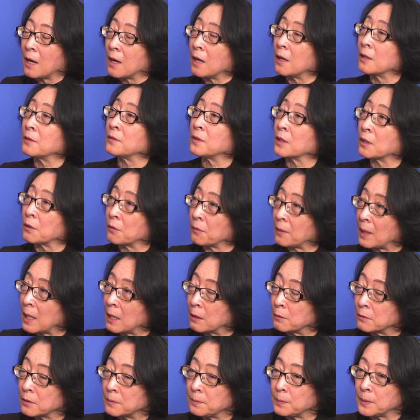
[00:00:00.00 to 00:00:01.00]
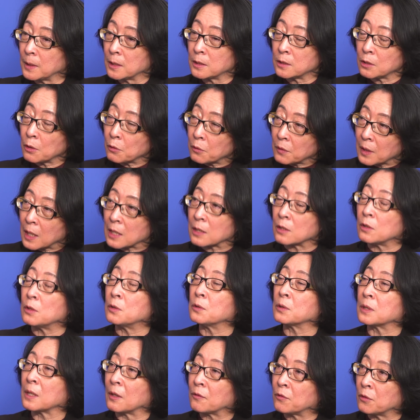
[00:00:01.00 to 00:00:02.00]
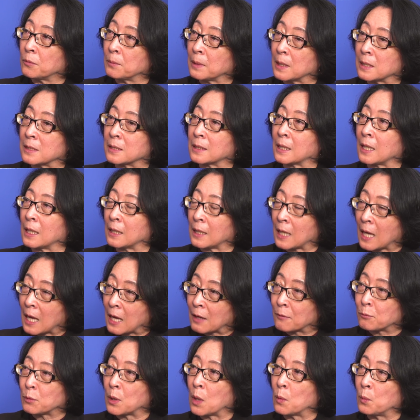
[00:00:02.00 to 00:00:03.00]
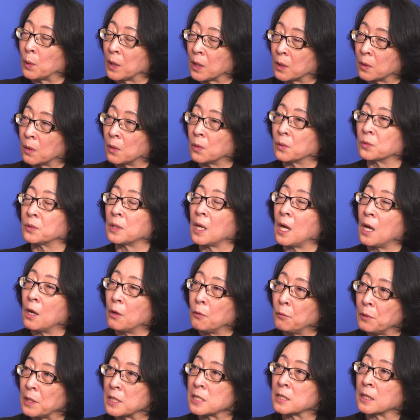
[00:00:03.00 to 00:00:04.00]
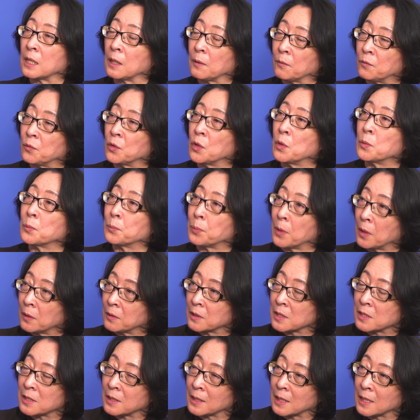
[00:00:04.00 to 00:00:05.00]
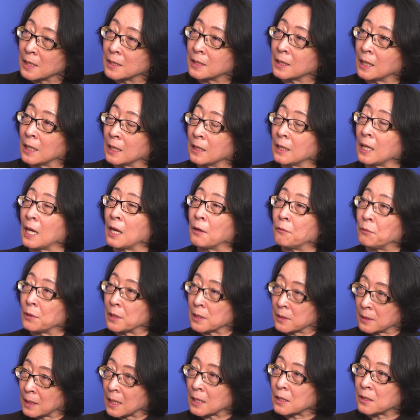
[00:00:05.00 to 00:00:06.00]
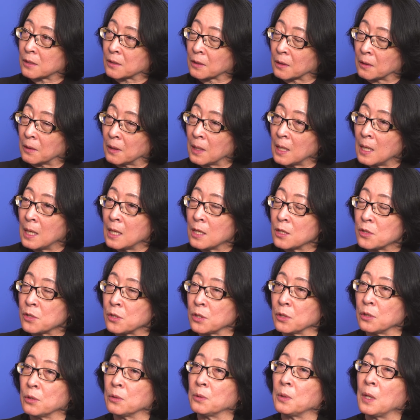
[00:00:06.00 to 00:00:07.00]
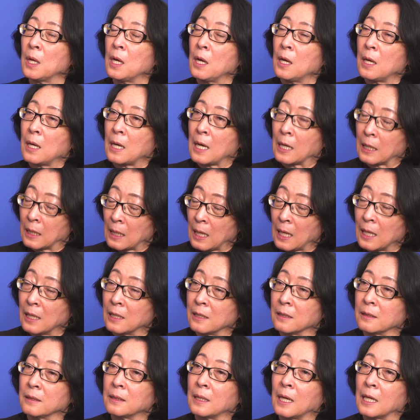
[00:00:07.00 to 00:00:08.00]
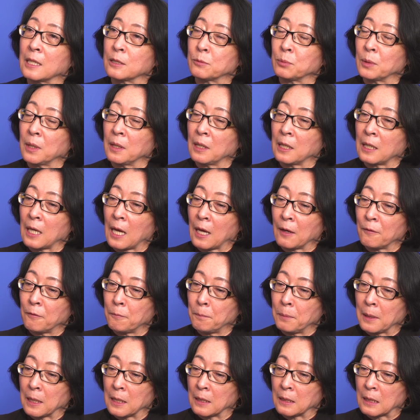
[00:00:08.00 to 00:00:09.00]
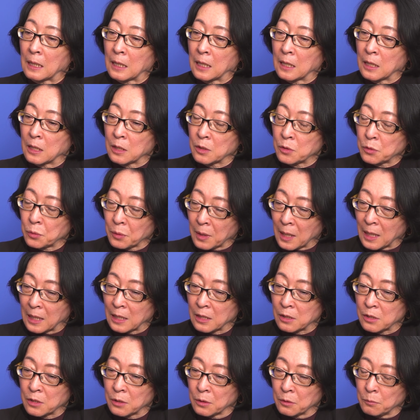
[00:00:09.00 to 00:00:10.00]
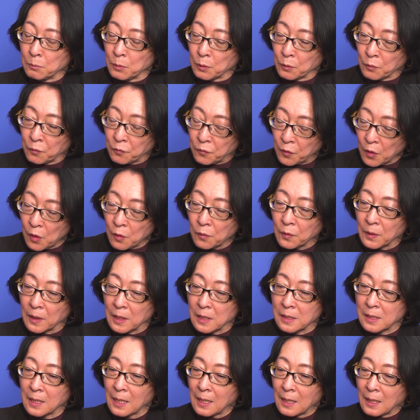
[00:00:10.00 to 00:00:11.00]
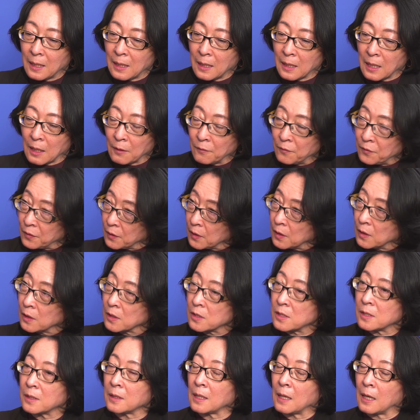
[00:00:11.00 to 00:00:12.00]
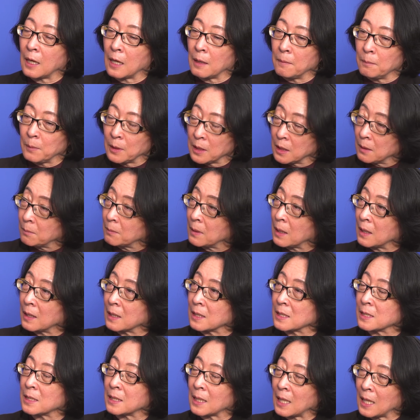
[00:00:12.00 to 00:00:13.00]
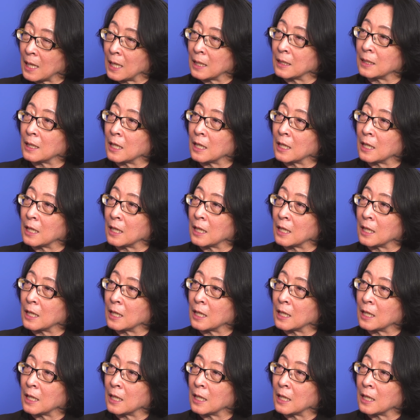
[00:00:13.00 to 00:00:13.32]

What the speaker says: on the ground, so that all governments can have what we call risk-informed policies in every sector to, again, as we have been trying to move forward, avert, minimize, and